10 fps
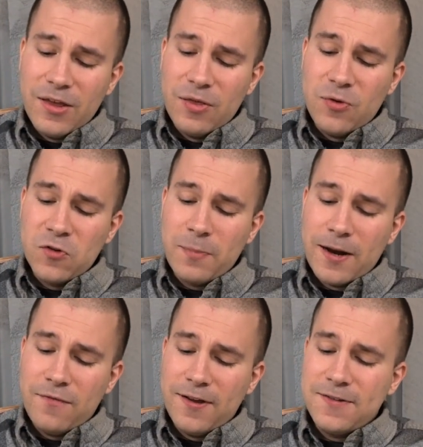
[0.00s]
those
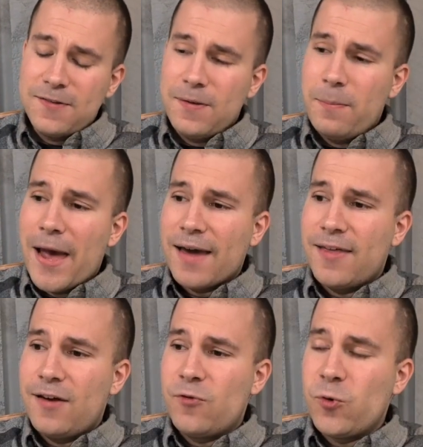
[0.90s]
benefits back
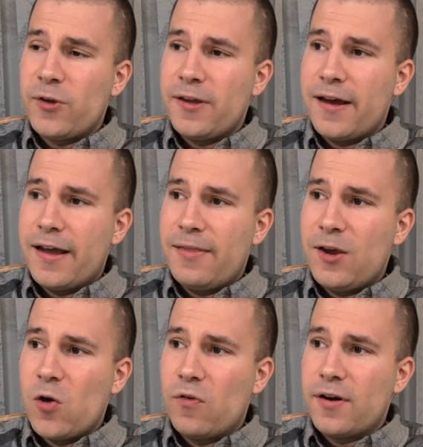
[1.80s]
then really, I
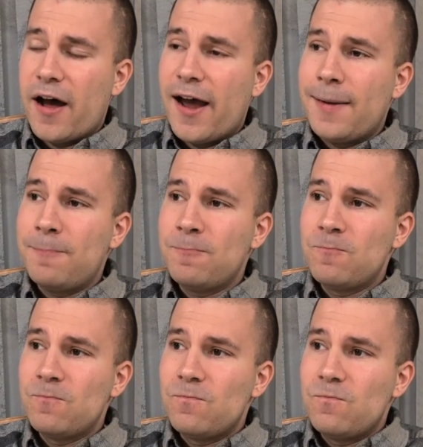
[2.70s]
think over time,
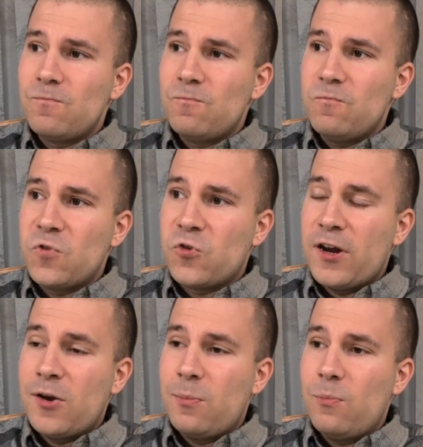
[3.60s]

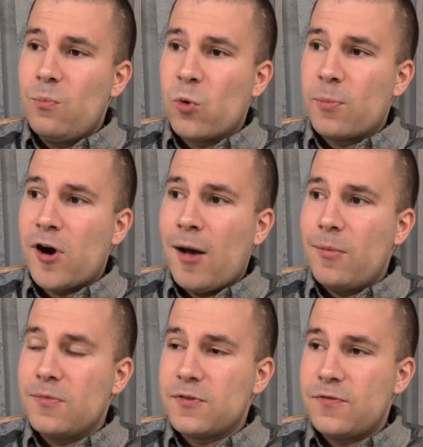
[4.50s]
created more
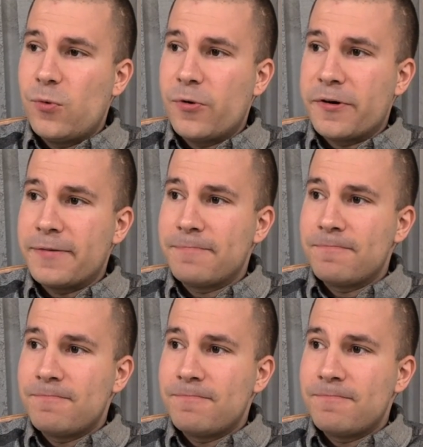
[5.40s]
problems for